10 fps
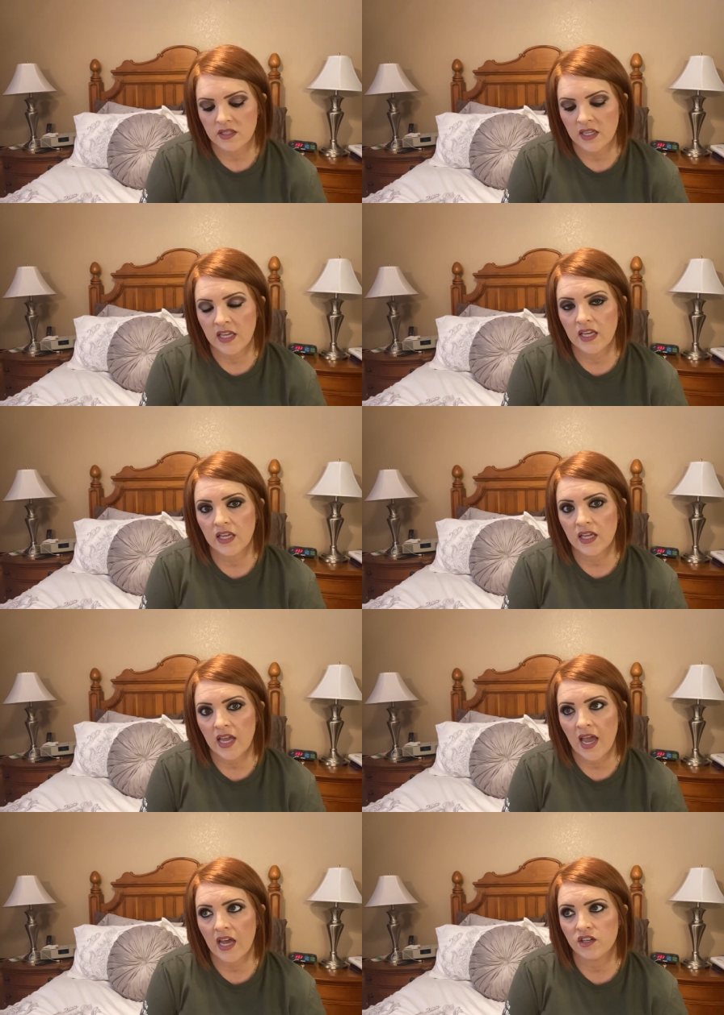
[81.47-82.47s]
He
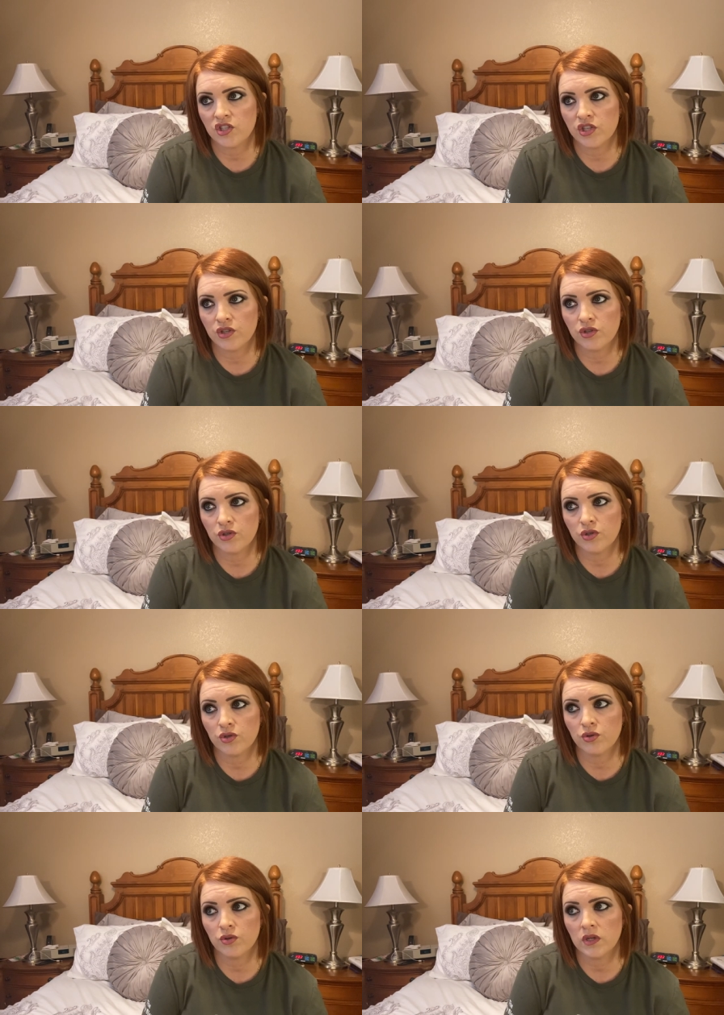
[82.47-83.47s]
had
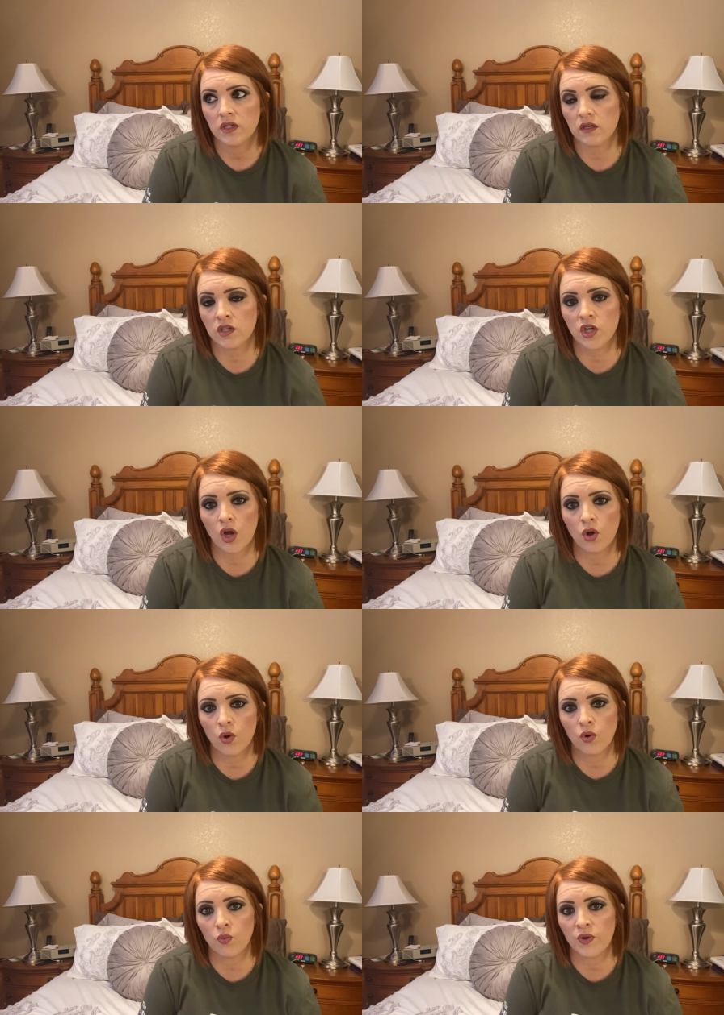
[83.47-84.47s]
to
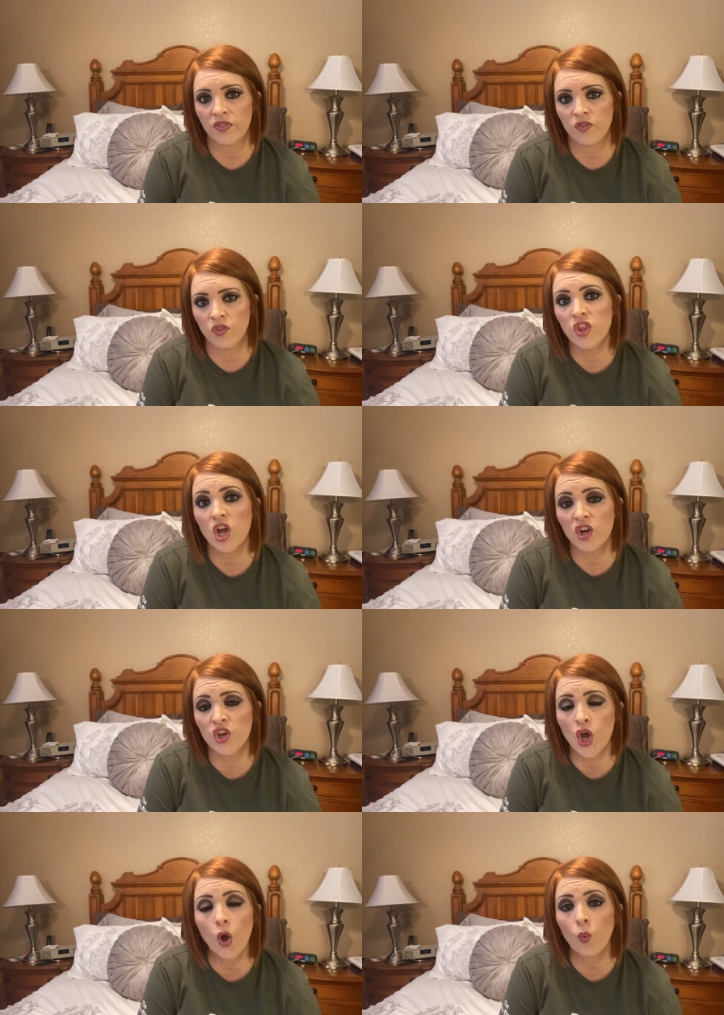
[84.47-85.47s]
go with
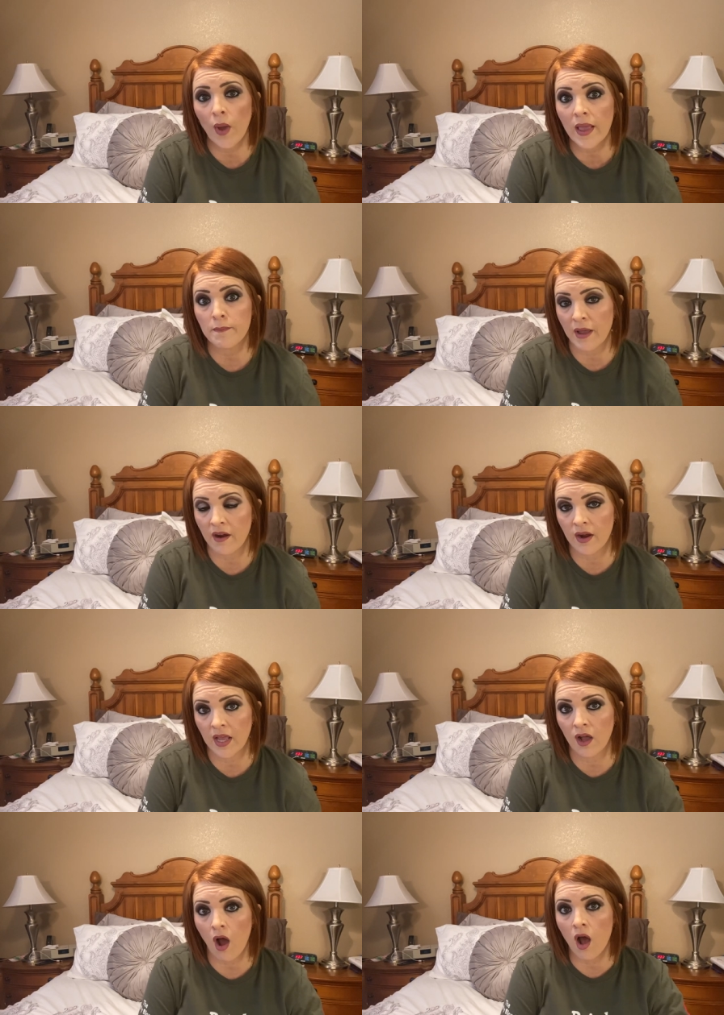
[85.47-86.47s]
no weight
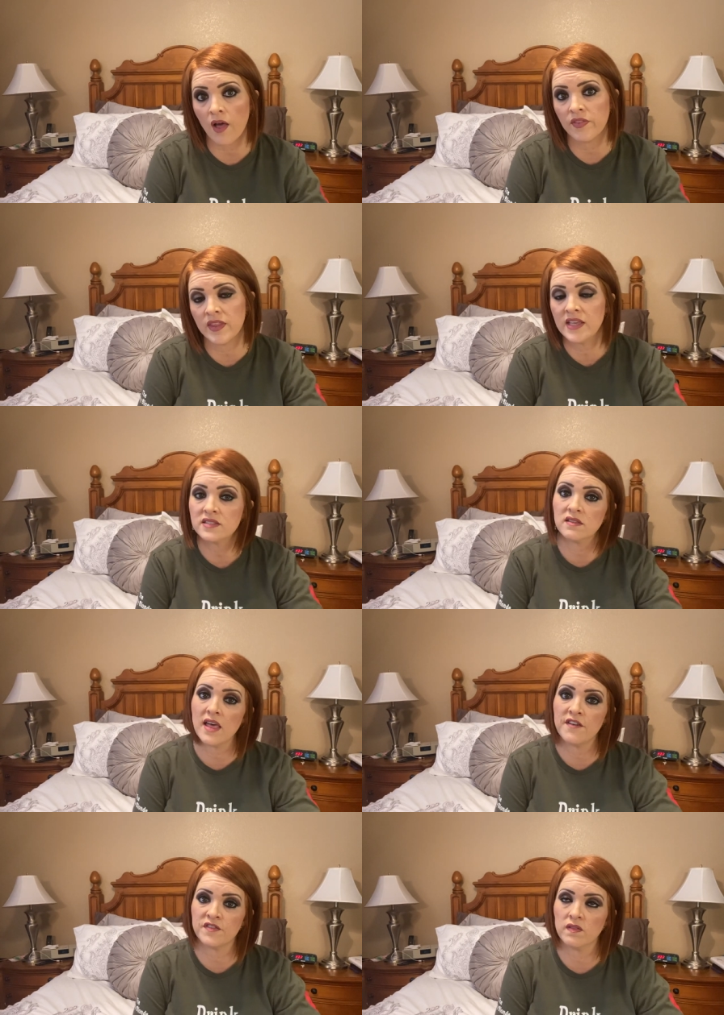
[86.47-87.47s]
bearing on his
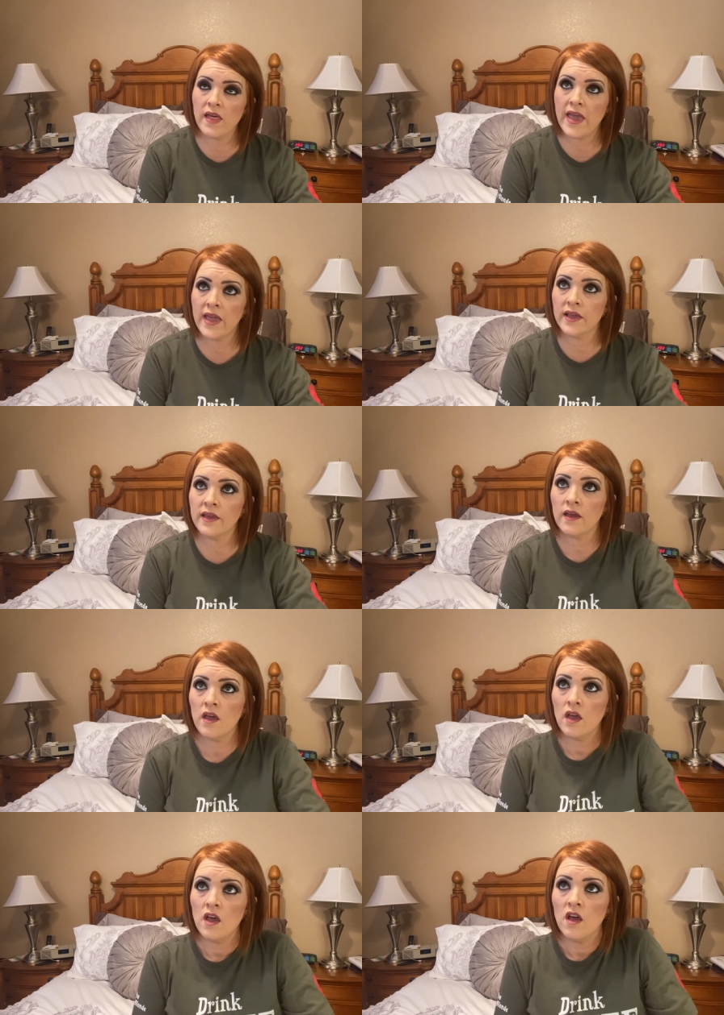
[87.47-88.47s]
left leg
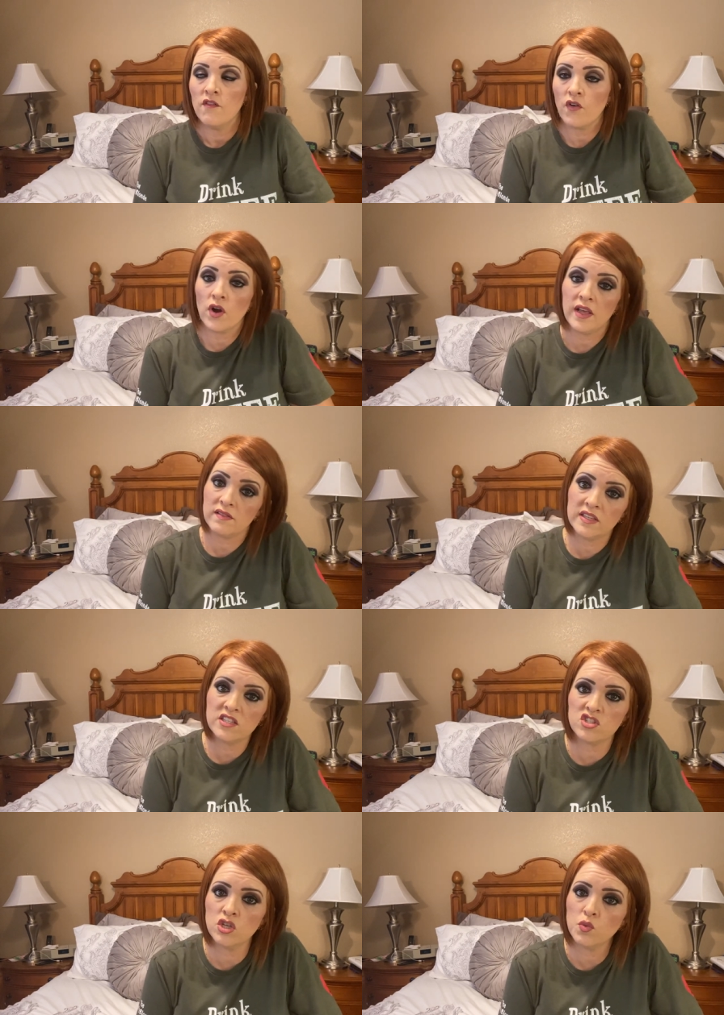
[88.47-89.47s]
for at
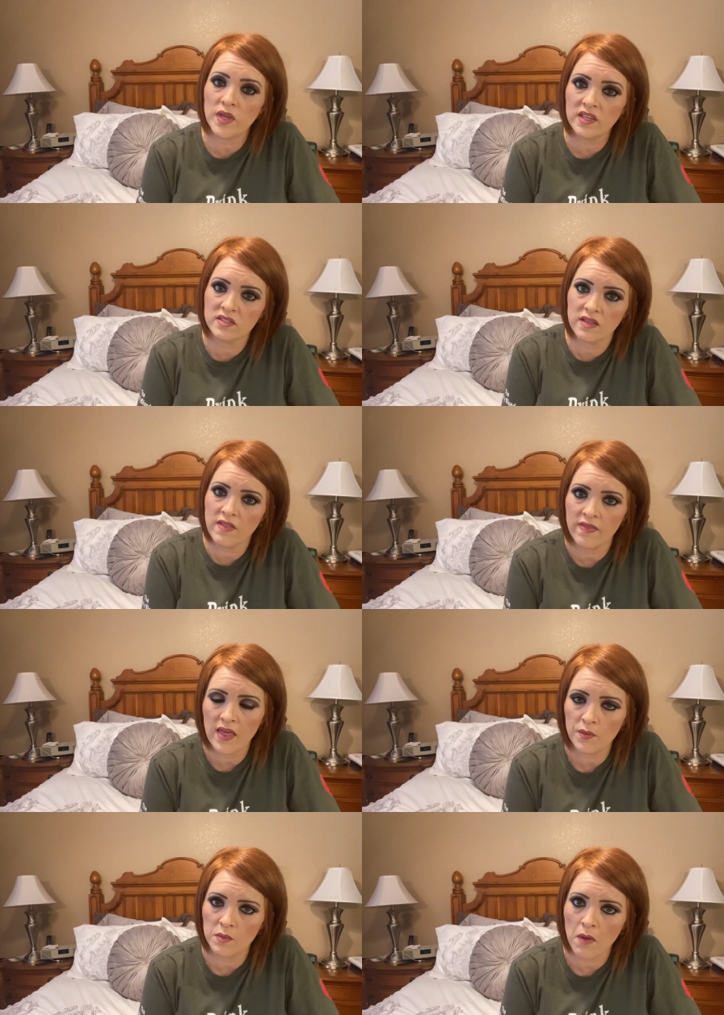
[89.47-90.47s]
least 2 weeks, and then
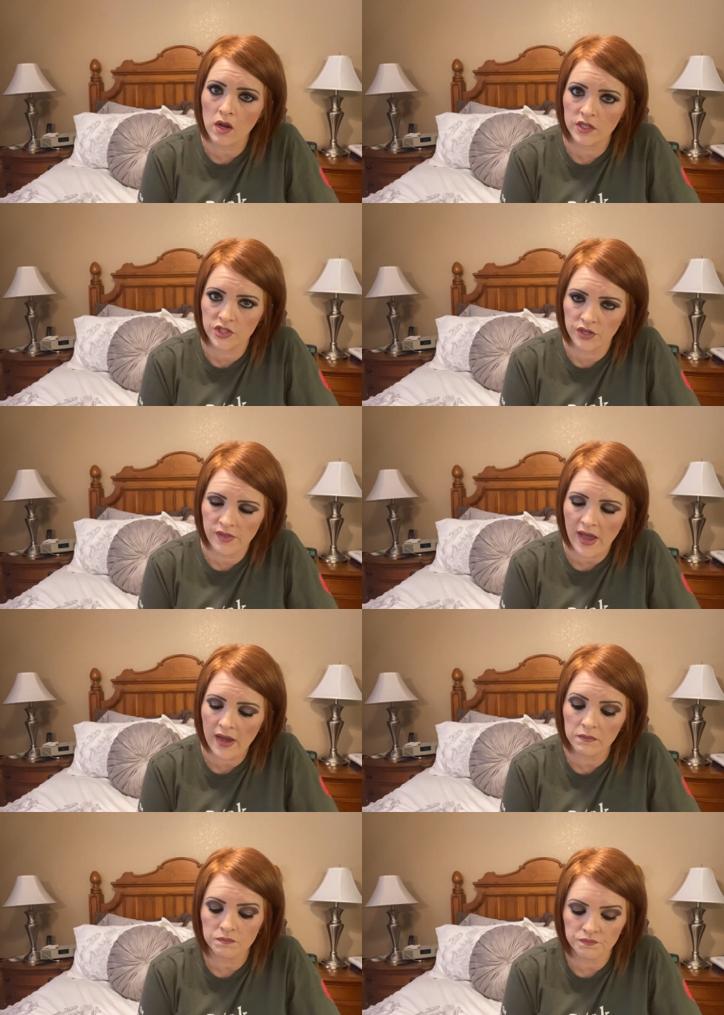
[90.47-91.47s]
they would monitor that.